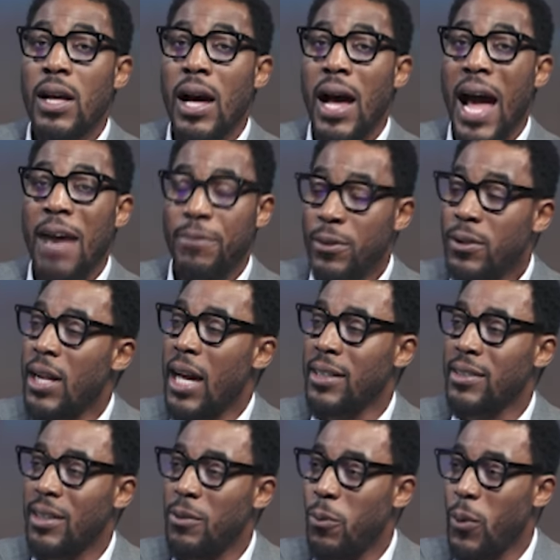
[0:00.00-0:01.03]
I feel
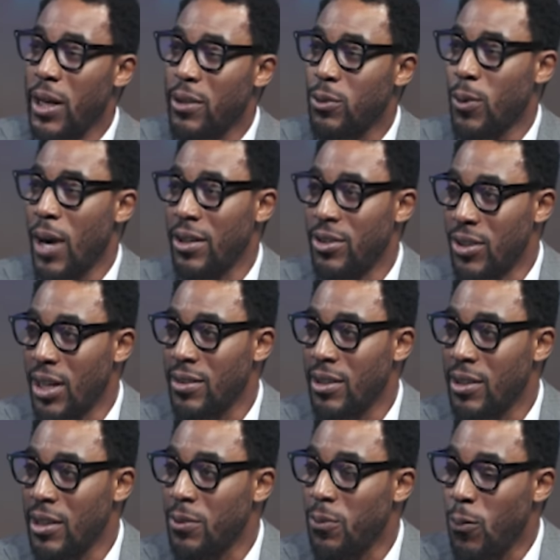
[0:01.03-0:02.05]
like the way to address it
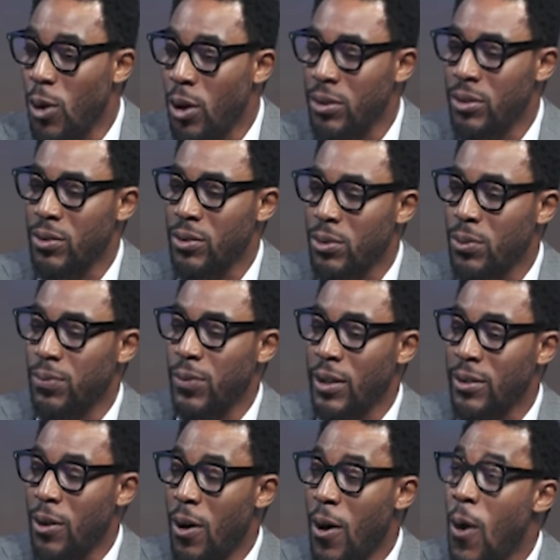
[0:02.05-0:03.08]
is, one, to
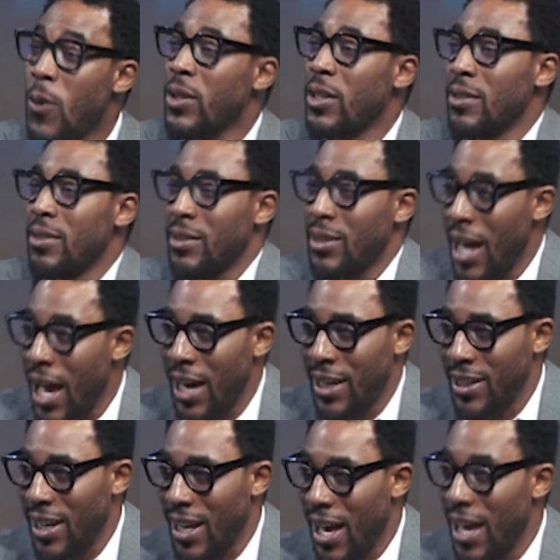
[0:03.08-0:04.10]
first
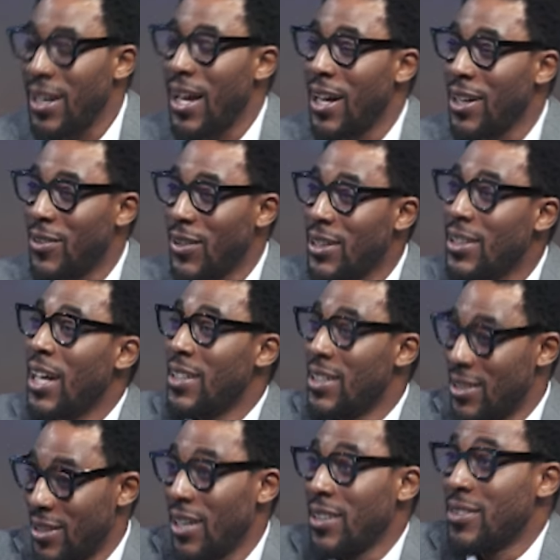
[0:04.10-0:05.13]
understand and agree that
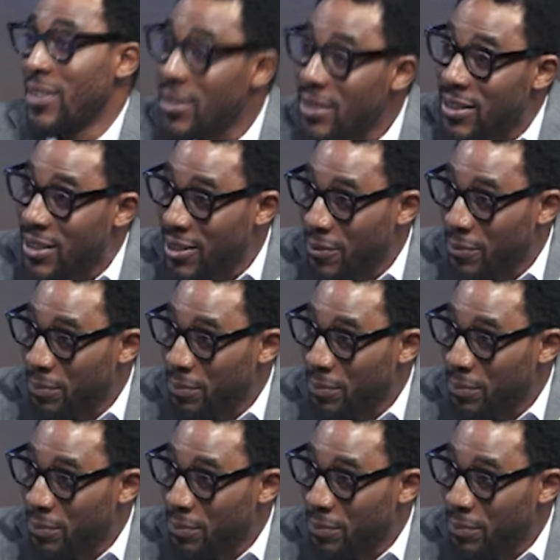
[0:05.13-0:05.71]
this exists,